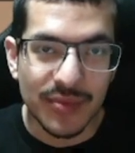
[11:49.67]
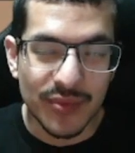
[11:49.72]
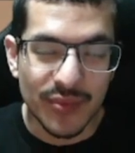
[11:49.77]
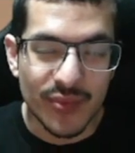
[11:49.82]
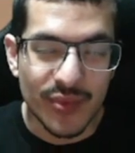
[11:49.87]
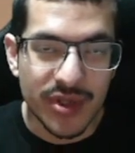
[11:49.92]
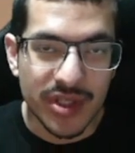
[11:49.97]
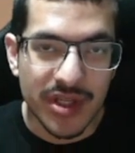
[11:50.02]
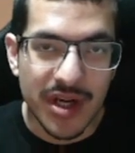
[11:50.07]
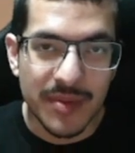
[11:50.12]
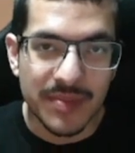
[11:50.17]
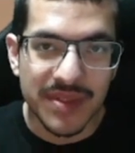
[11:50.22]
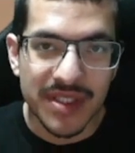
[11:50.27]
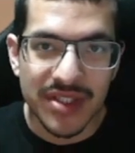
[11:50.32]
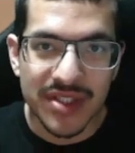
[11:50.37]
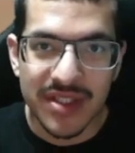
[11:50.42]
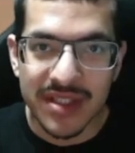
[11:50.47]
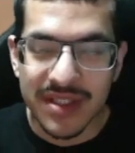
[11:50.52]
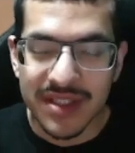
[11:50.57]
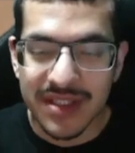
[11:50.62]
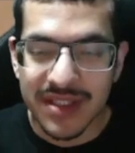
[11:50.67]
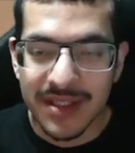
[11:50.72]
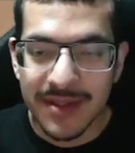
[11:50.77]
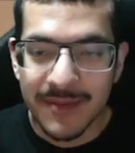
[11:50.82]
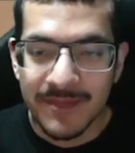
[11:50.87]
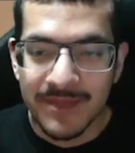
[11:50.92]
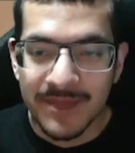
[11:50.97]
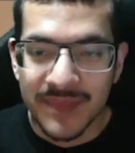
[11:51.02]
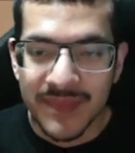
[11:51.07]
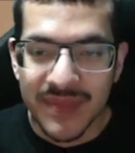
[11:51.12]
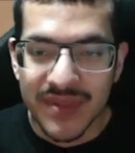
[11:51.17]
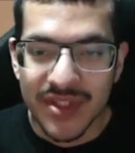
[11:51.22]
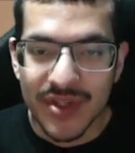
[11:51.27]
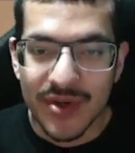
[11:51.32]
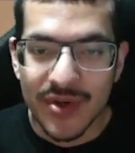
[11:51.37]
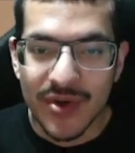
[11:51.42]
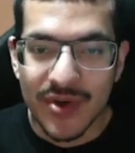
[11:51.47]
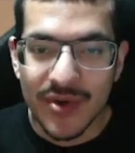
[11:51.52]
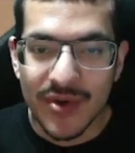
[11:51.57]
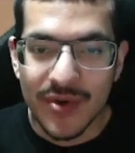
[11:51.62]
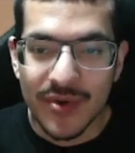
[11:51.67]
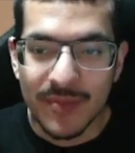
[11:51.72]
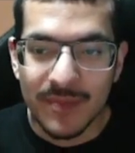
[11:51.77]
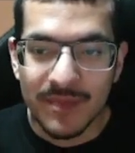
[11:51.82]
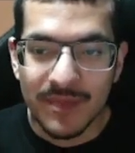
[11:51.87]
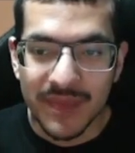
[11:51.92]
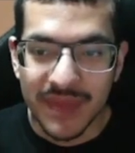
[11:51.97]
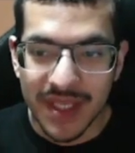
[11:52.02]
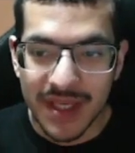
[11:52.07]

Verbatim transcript: reward competitions. So